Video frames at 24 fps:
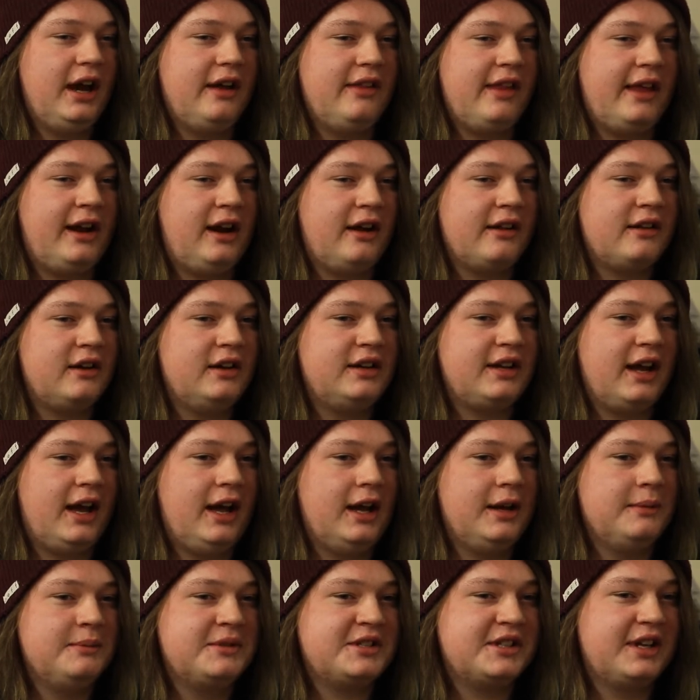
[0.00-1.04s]
And then other
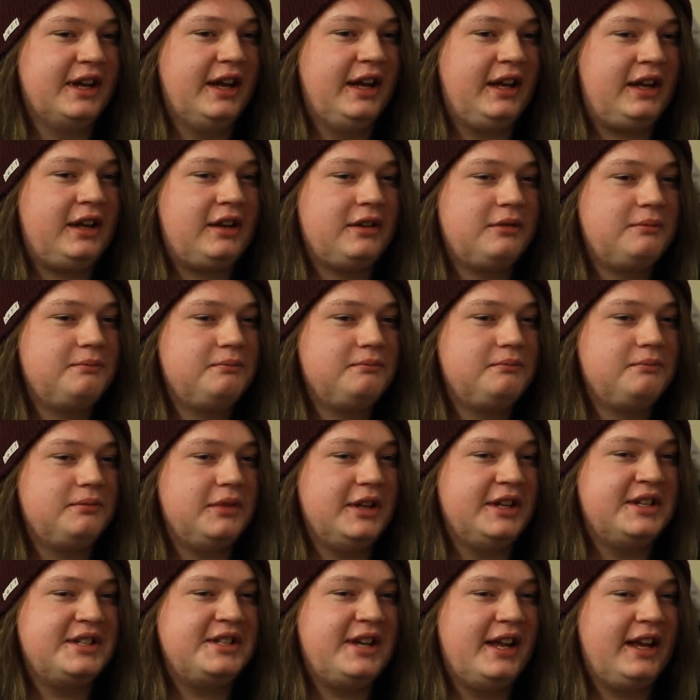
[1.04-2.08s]
times, like,
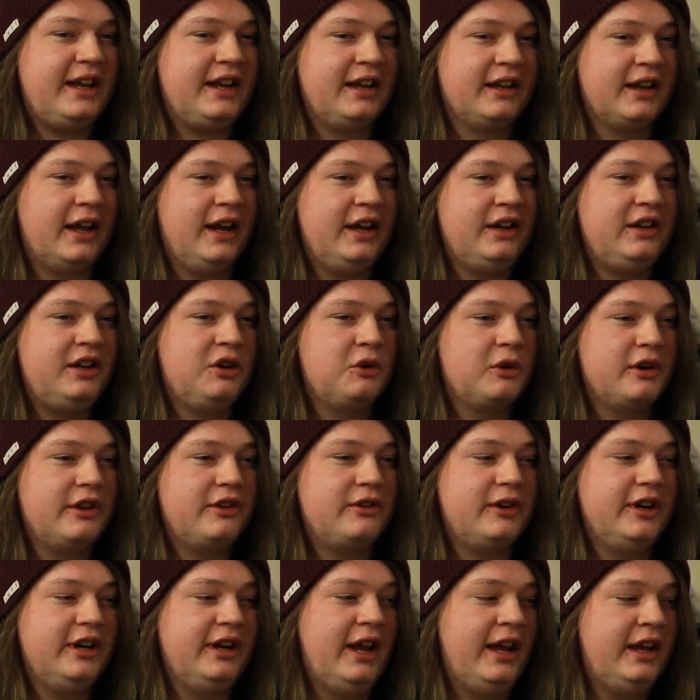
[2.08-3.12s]
it's taken like 2 or
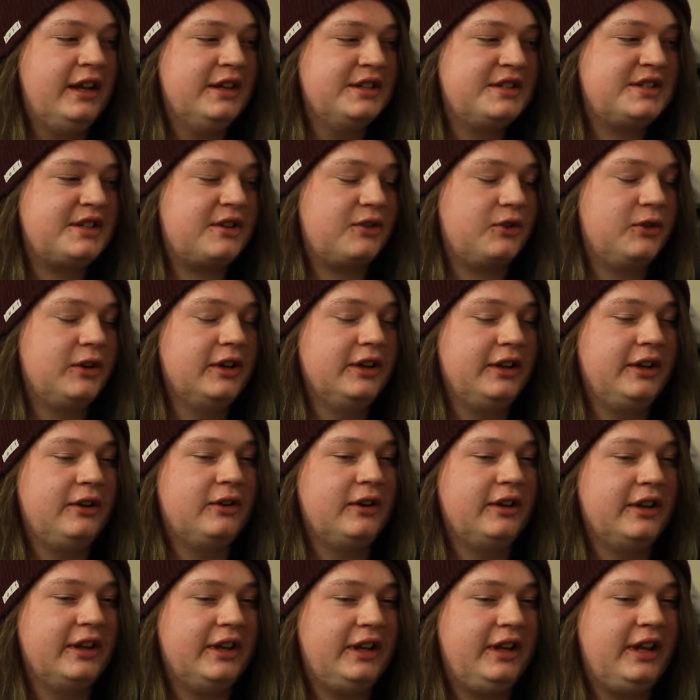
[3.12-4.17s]
3 days to really,
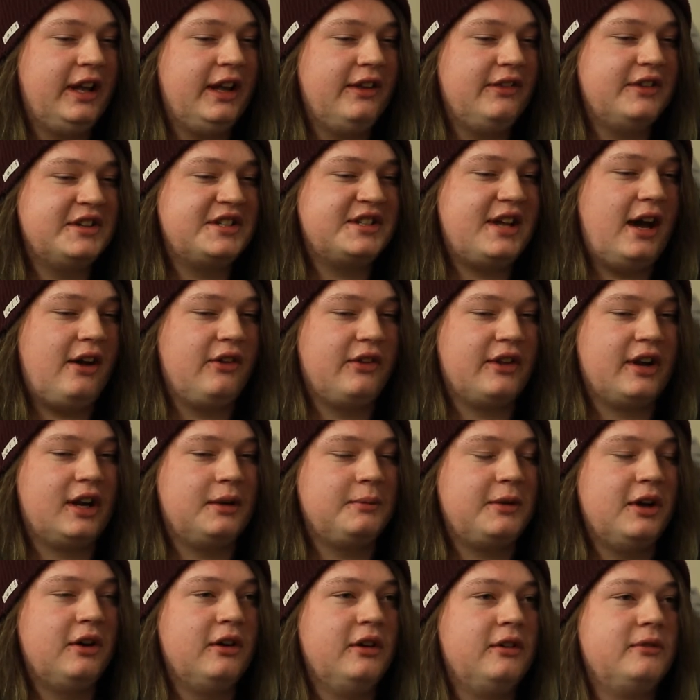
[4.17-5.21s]
really get the sound that
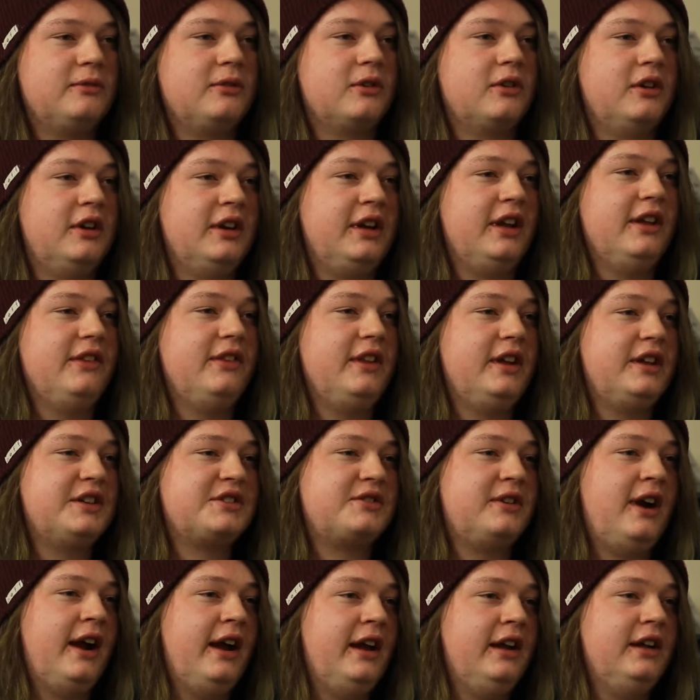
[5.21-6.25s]
I'm going for and get
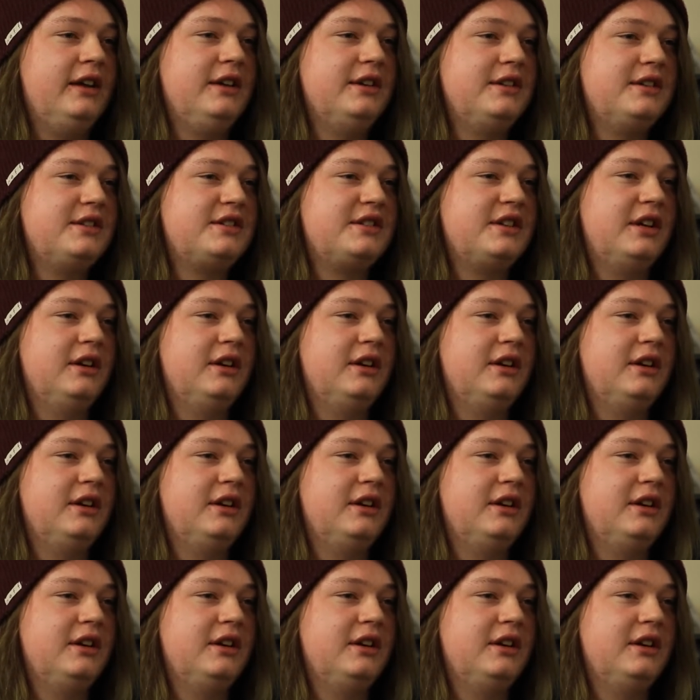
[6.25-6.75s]
things right. So